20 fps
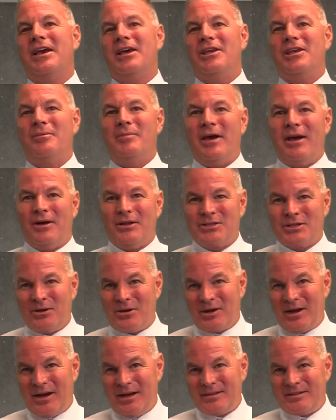You may also
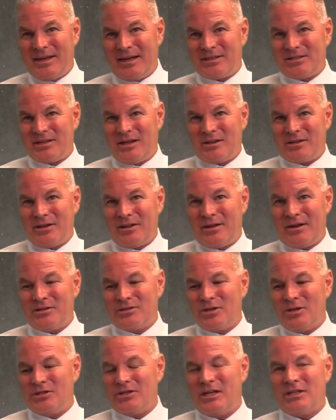contact South Carolina
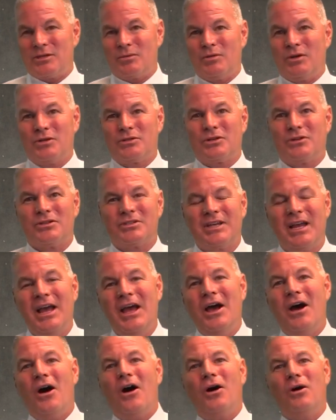Association of Realtors.
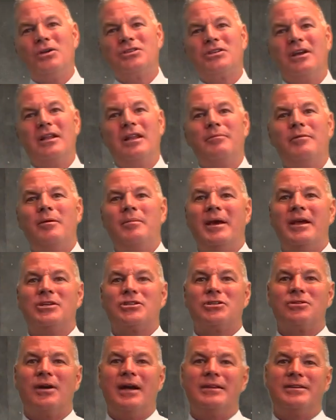Also, let me make
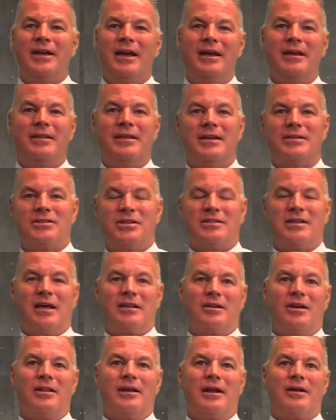sure I tell you this. The
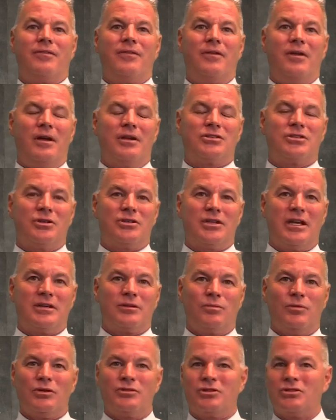South Carolina
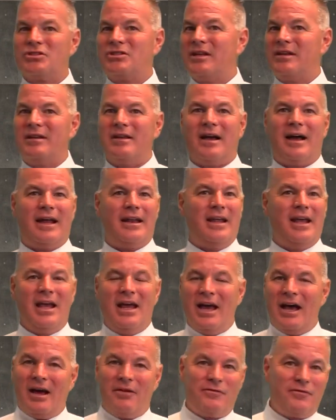Association of Realtors did not
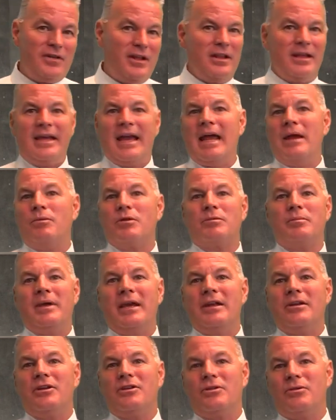affiliate with
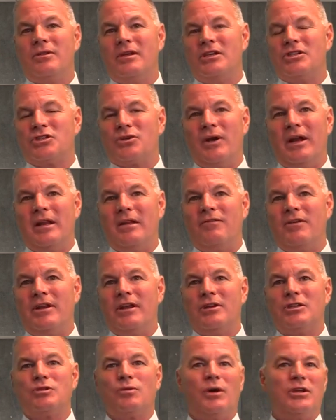me to do these training
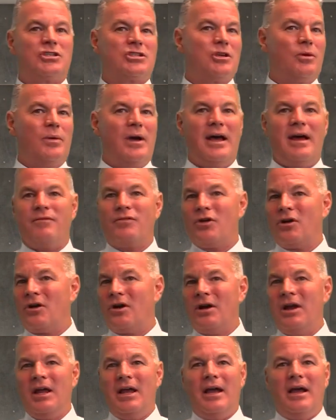videos
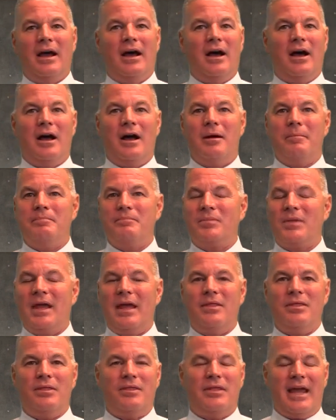whatsoever.
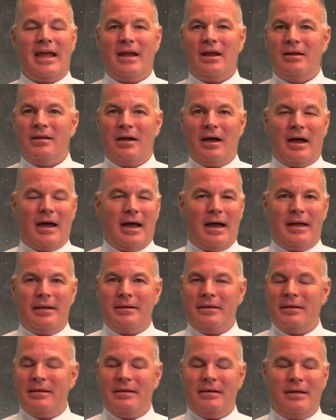And
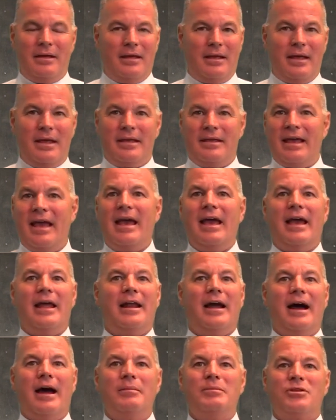
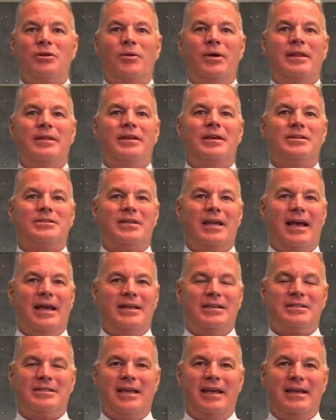again, I'm doing this
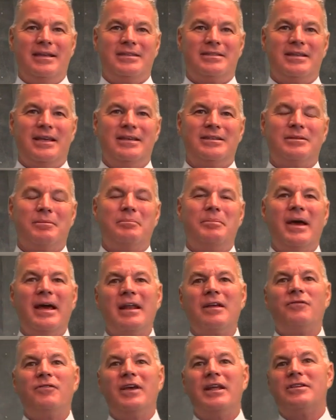as a
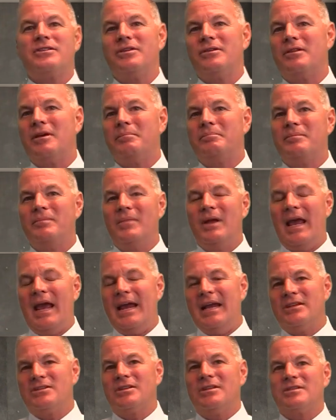benefit to the
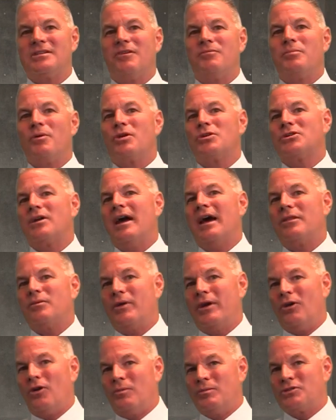agents of Berkshire
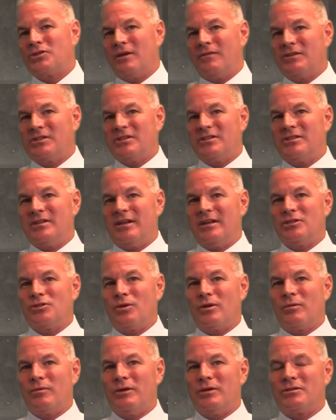Hathaway Home Services, Seat and
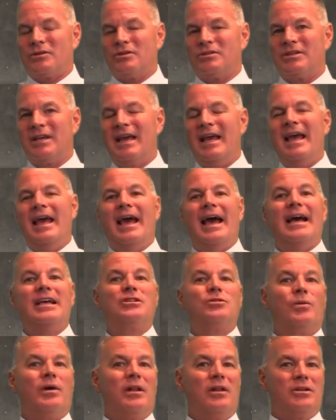Joiner Realtors,
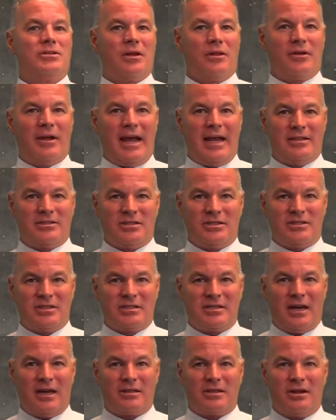as well as other agents in
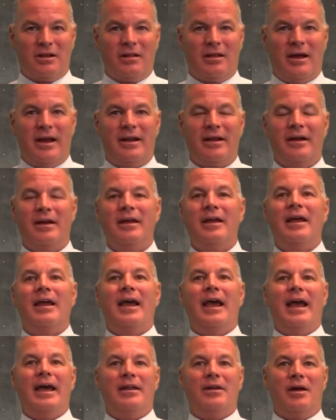South Carolina
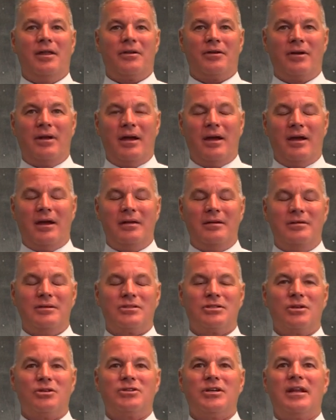and other
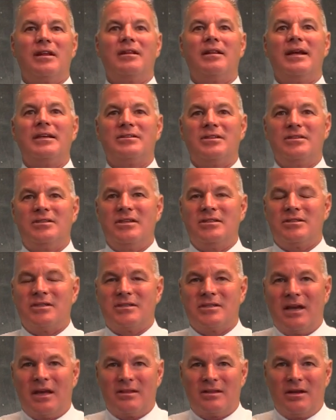associated licensees of
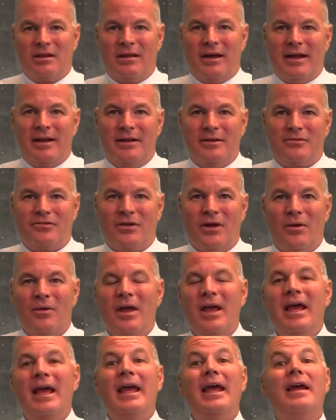South Carolina.
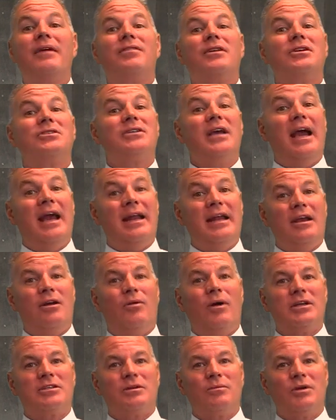So if there's any
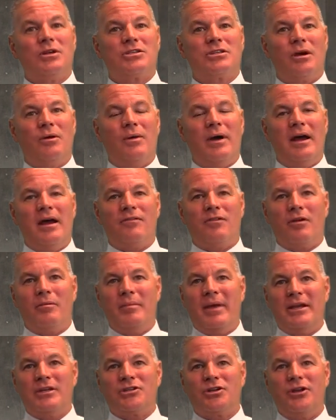question whatsoever,
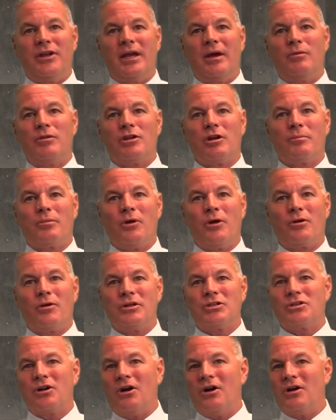make sure you get with your broker
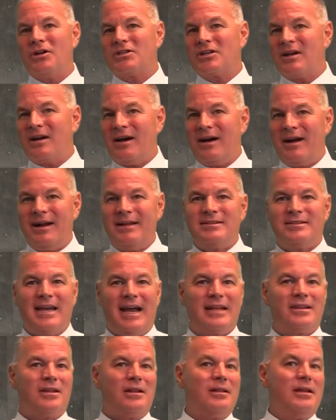in charge.
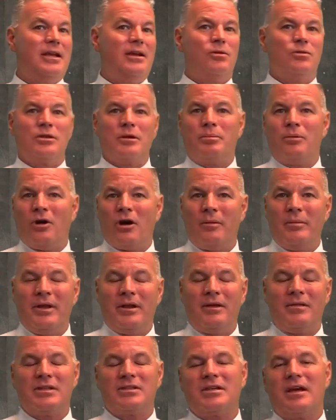Contact the legal
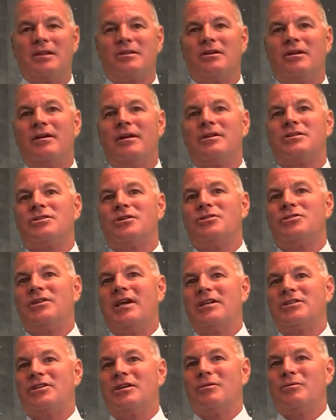department of the South Carolina
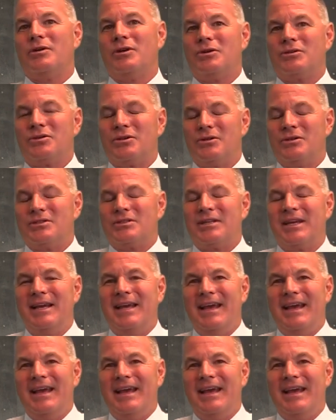Association of Realtors